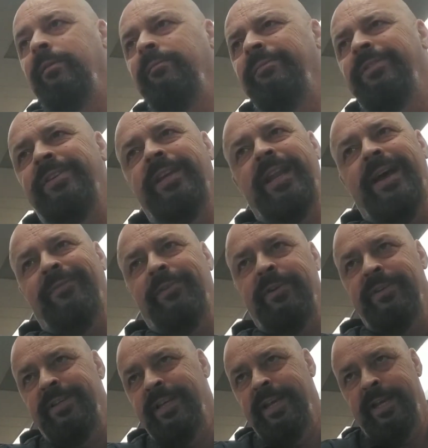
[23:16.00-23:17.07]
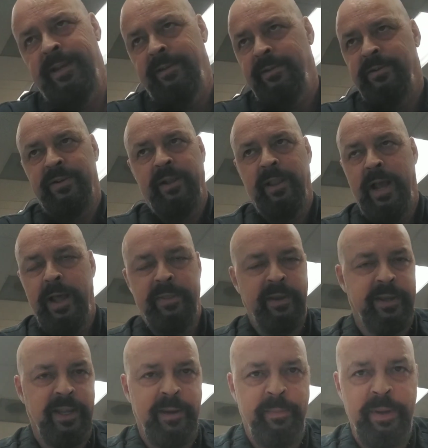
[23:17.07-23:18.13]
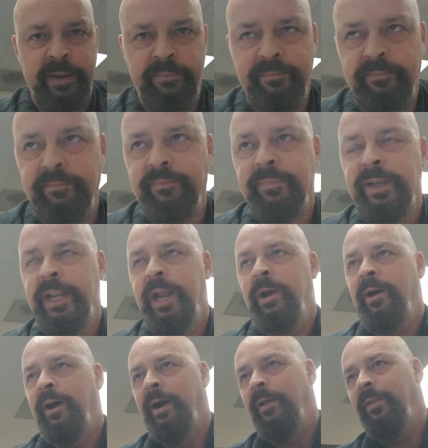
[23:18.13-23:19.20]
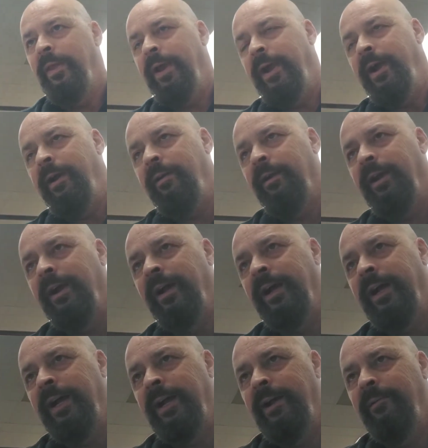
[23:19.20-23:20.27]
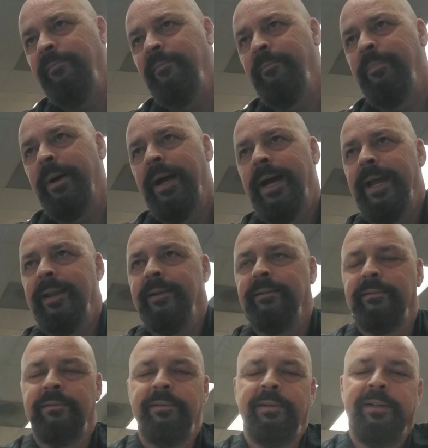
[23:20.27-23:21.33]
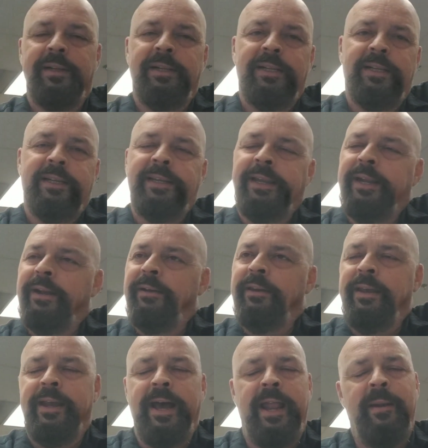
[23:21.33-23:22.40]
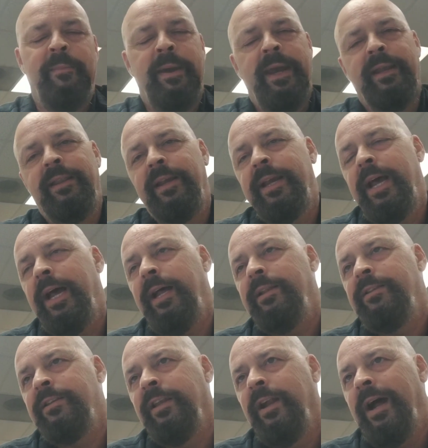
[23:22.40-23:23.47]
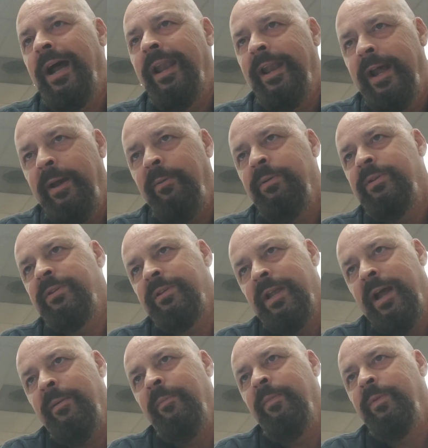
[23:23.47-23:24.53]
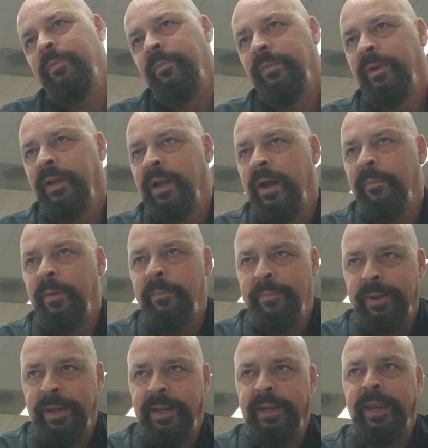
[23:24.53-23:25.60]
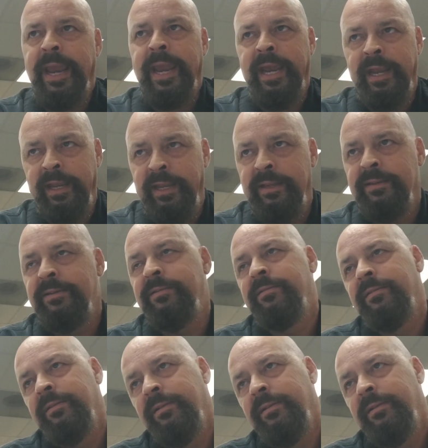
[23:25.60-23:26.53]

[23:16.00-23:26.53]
Sin After Sin. There's a lot that could have been, you know, on there, but. You know, you got to make the cuts. You know, and I'm a big 80s,